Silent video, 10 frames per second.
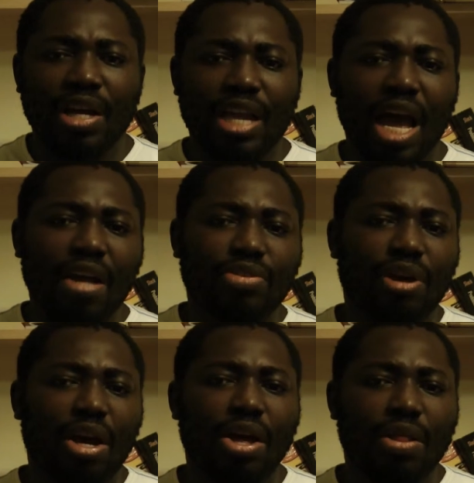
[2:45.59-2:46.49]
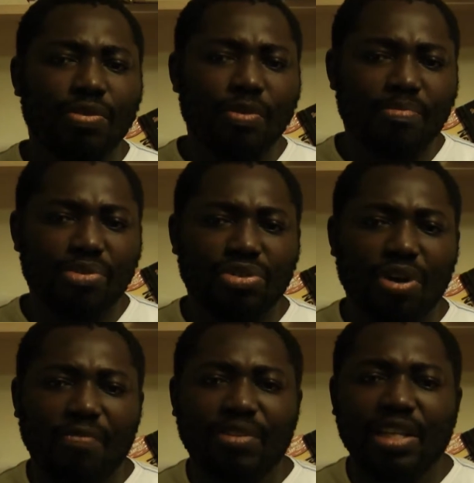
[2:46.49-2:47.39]
the actual throughput
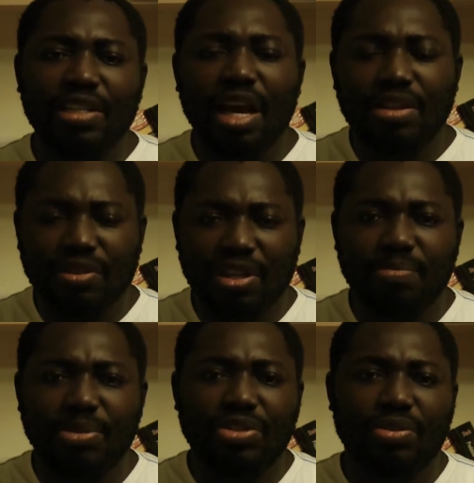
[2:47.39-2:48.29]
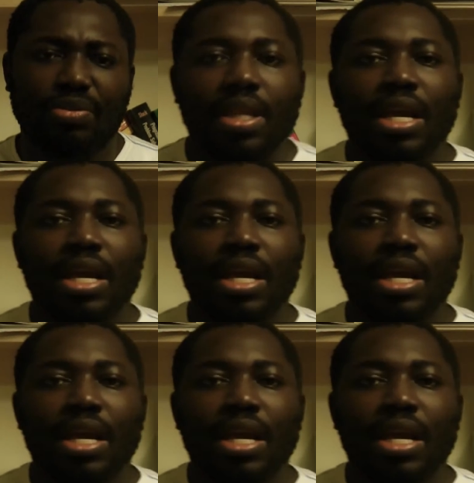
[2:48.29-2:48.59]
of data transmission.